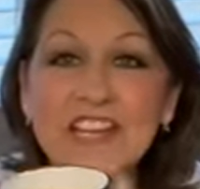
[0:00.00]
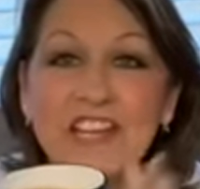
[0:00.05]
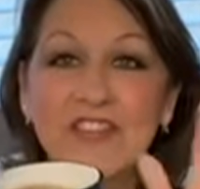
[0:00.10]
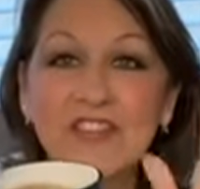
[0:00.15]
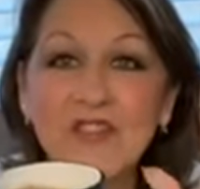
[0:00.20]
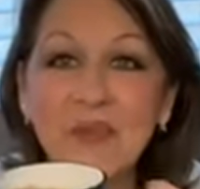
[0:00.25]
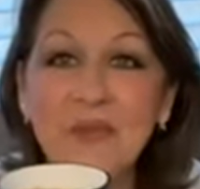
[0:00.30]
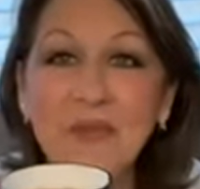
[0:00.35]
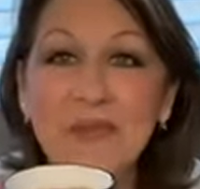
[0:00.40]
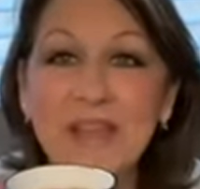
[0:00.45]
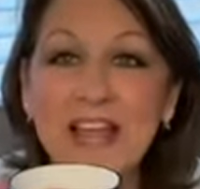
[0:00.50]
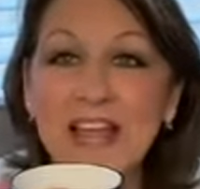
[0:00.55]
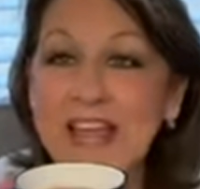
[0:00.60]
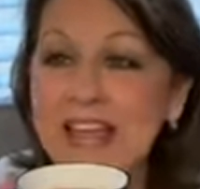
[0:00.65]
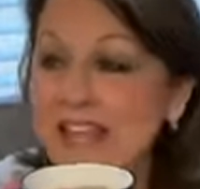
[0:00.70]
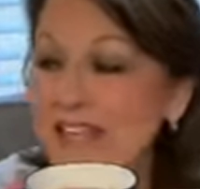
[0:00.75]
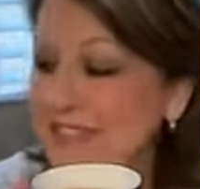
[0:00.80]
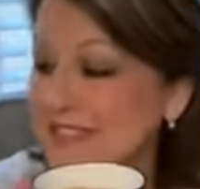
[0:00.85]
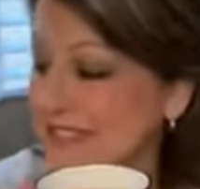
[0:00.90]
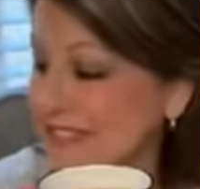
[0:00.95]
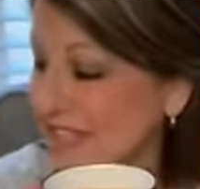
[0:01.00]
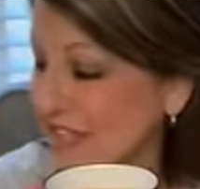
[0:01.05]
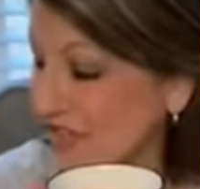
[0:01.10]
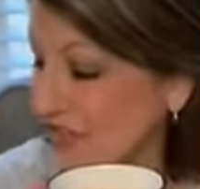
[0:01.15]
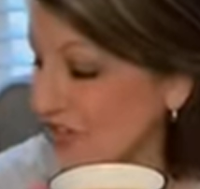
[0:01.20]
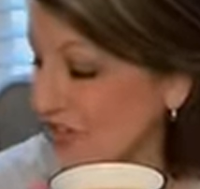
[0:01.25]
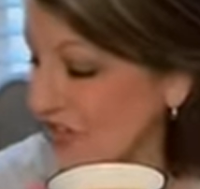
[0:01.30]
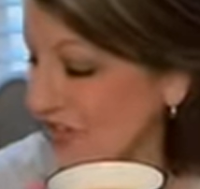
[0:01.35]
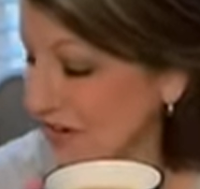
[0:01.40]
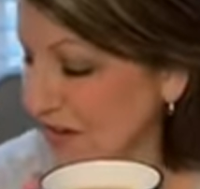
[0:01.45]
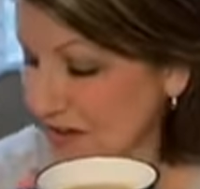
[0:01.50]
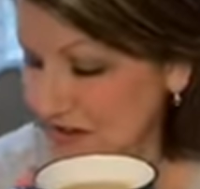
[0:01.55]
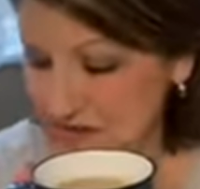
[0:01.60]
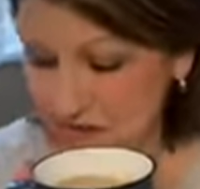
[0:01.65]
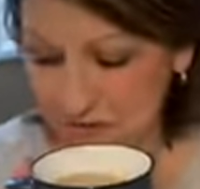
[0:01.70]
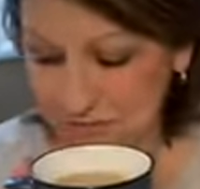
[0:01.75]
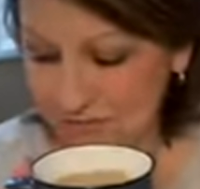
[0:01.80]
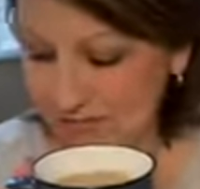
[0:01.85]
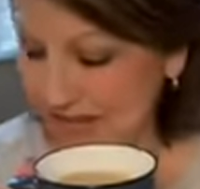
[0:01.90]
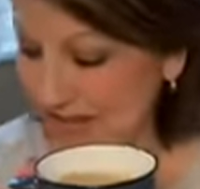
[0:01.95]
Get your place, get
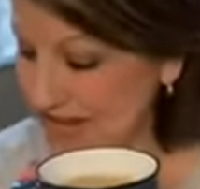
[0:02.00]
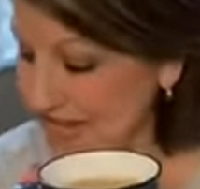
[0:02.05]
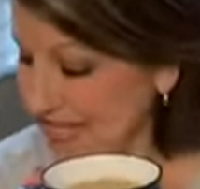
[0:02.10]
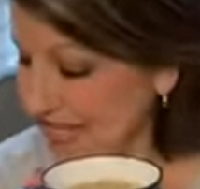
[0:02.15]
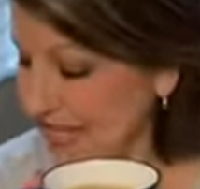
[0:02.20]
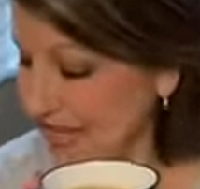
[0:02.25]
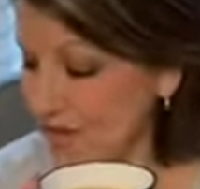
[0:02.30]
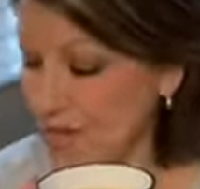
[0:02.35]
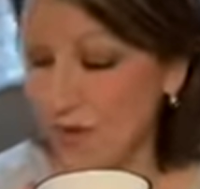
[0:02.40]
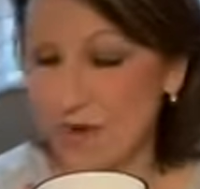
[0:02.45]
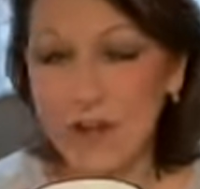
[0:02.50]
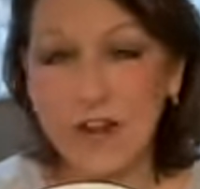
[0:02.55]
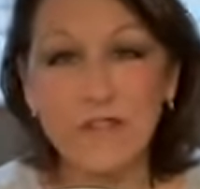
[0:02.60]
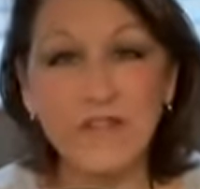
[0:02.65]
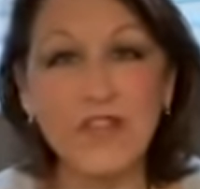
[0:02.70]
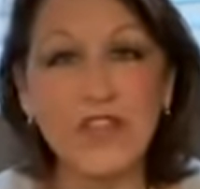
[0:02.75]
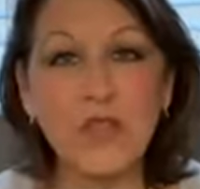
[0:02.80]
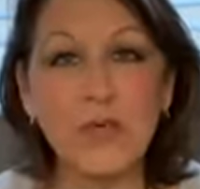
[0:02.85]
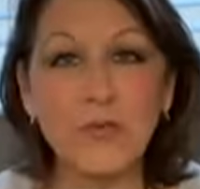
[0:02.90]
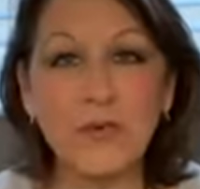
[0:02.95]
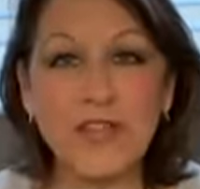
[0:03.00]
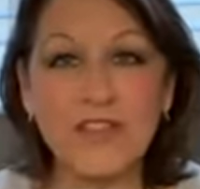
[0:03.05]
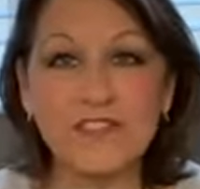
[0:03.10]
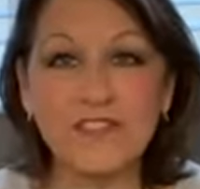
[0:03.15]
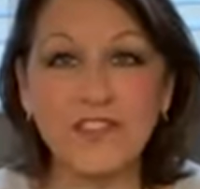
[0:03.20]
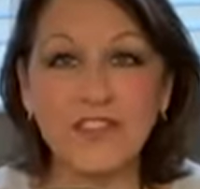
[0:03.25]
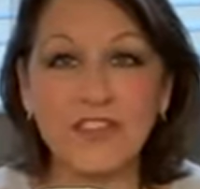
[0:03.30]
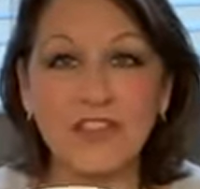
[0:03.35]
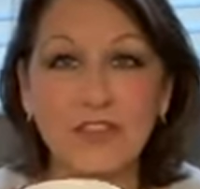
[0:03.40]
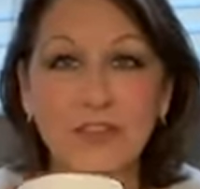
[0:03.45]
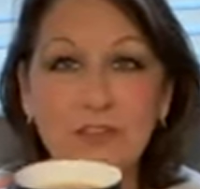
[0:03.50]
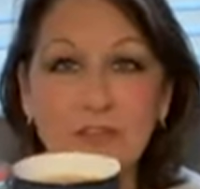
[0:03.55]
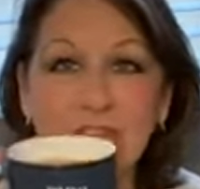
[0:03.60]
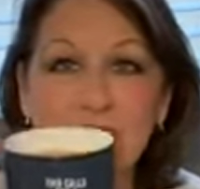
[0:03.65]
your blankie, whatever you need to do.